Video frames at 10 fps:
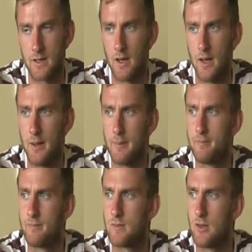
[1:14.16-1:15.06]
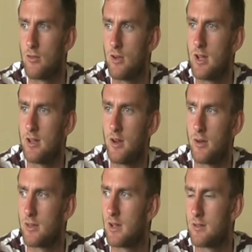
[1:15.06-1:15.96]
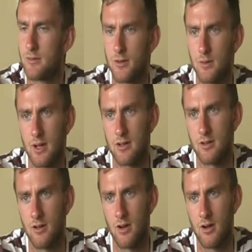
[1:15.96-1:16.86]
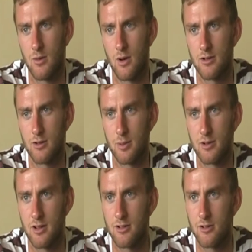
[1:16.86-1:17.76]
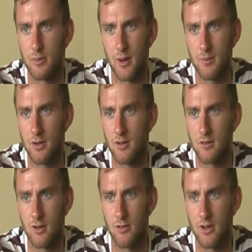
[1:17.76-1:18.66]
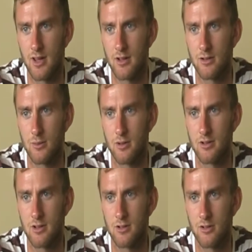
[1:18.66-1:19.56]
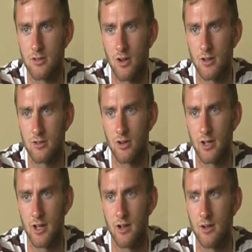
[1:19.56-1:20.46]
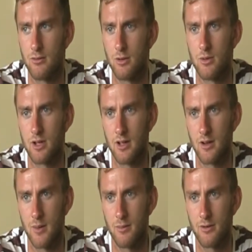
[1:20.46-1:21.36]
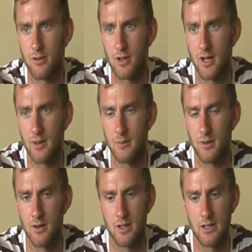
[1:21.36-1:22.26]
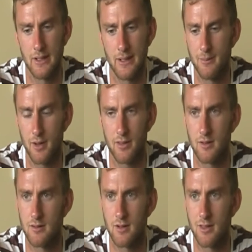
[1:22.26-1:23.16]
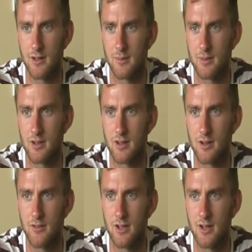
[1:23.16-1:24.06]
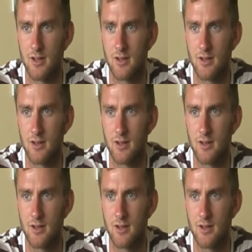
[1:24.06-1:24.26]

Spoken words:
Not really, no. I think there's a few lads that are quite superstitious, but I'm not really that superstitious. Just try and get a little routine going before a game, but nothing in particular, really.